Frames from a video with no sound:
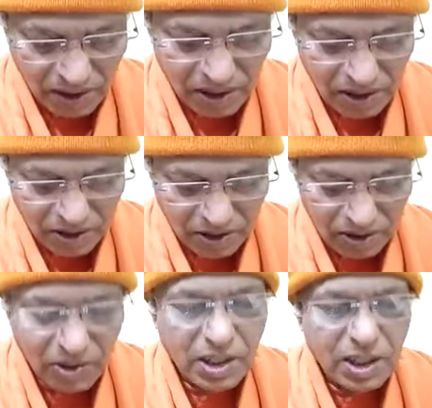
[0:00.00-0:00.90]
so do you
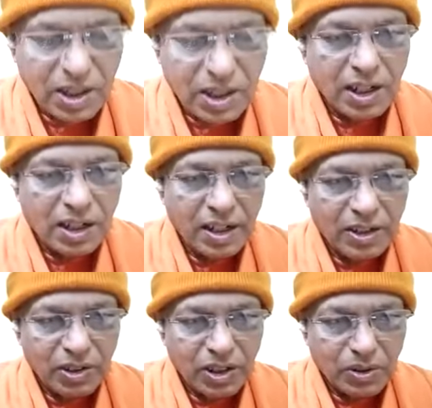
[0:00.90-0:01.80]
start late, you
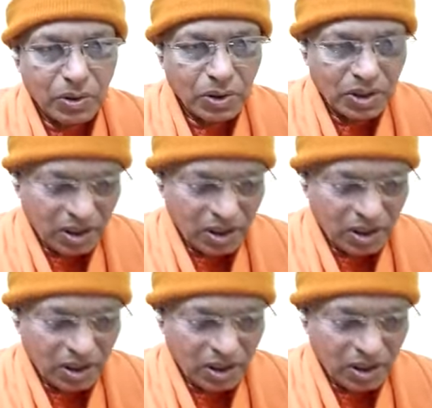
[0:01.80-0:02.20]
can close.